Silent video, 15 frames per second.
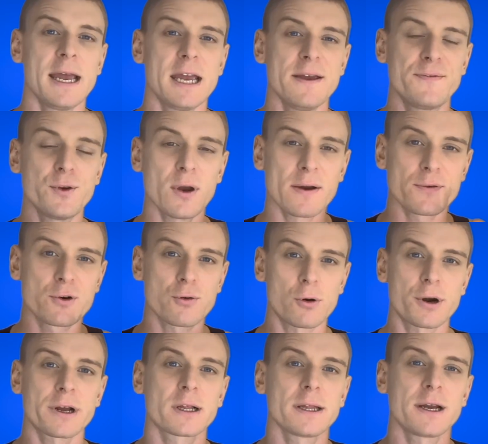If you have
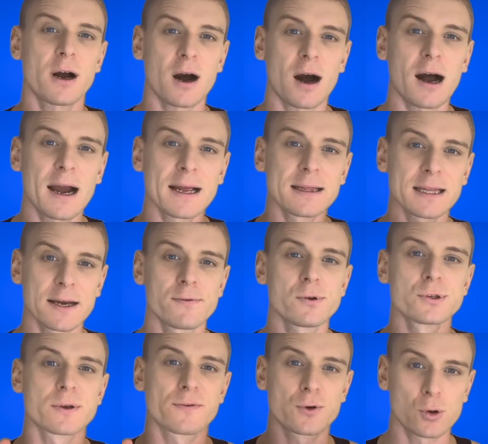chronically high
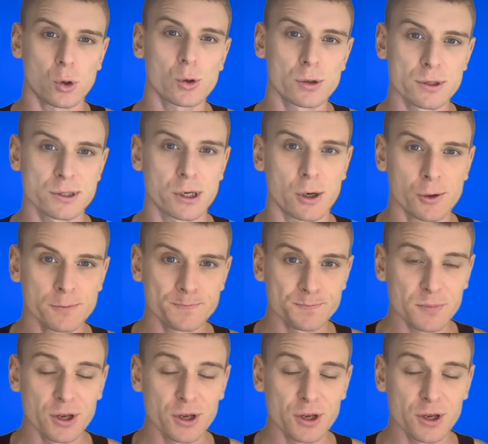levels of cortisol,